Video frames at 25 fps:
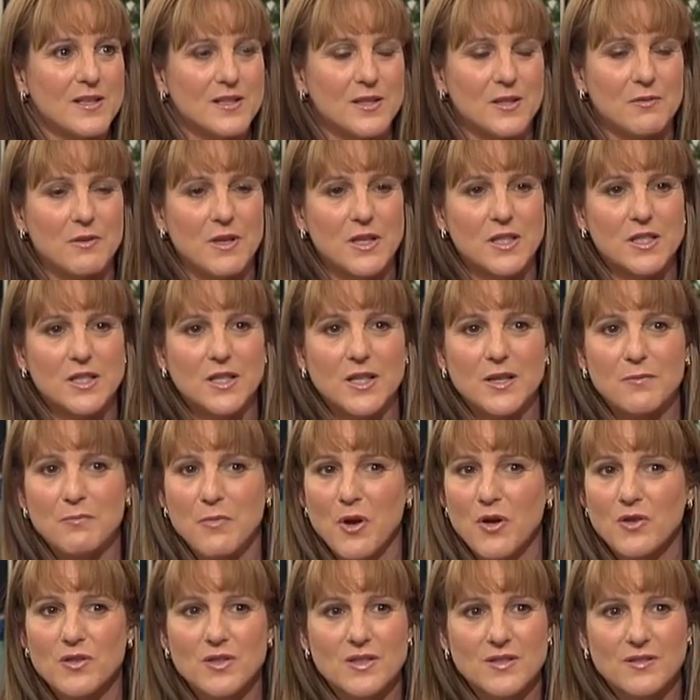So actually,
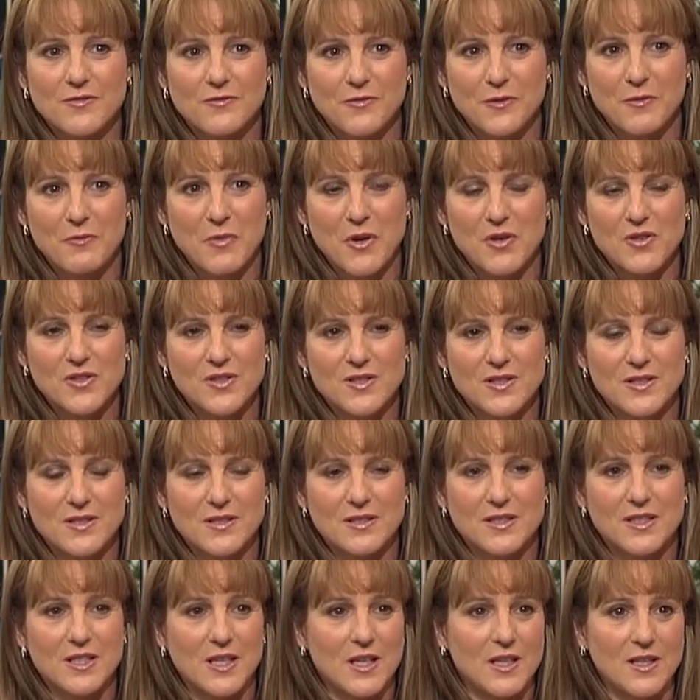most for
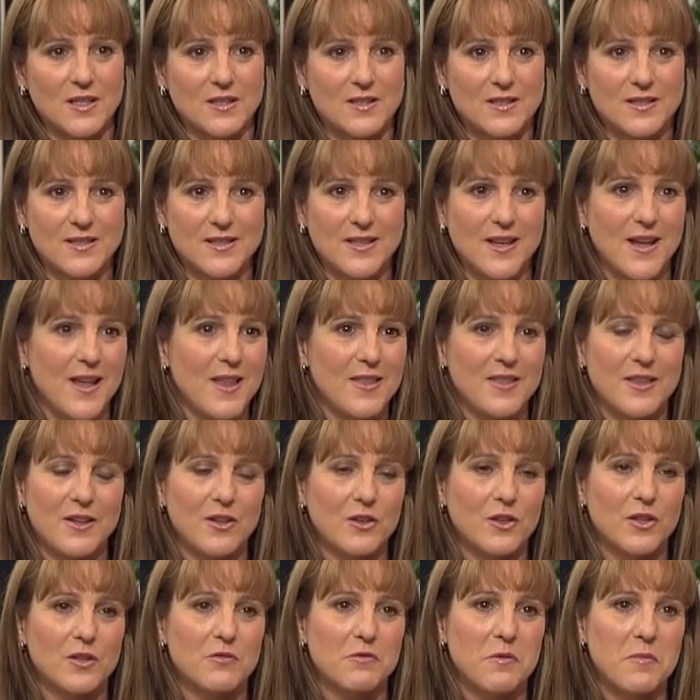most kids,
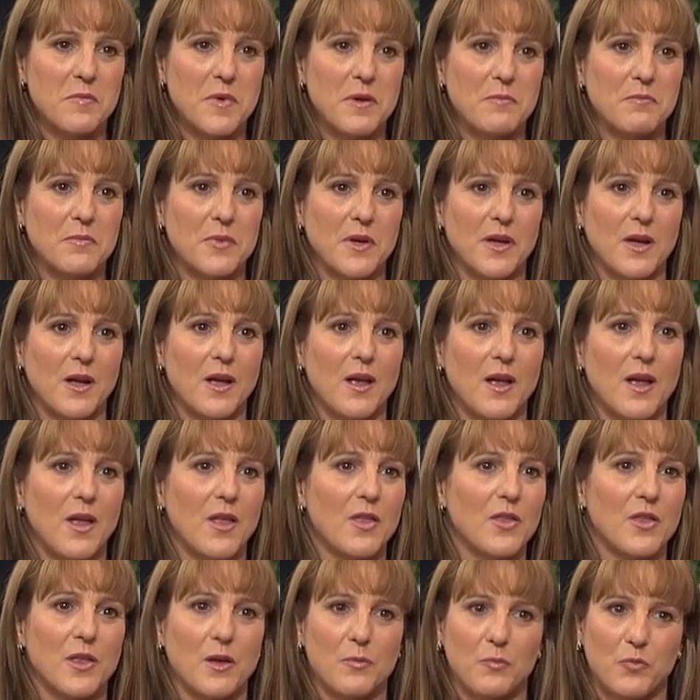they're not going to remember
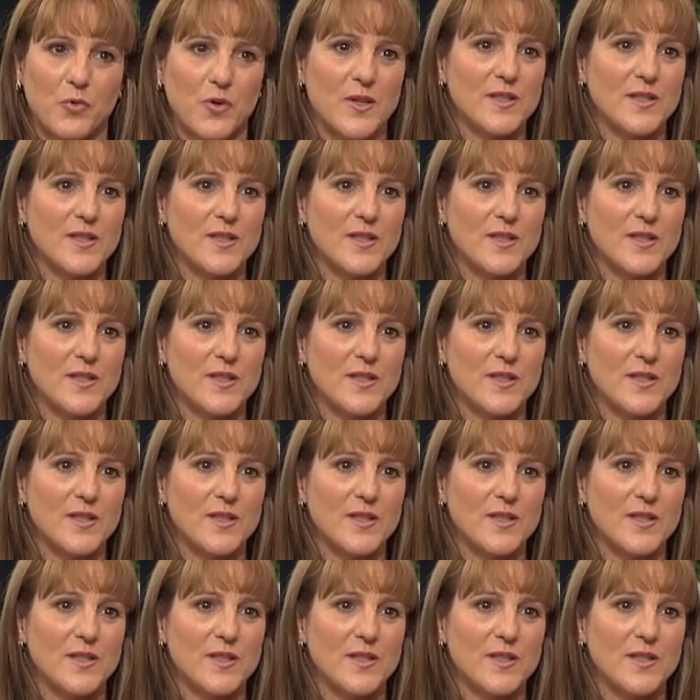the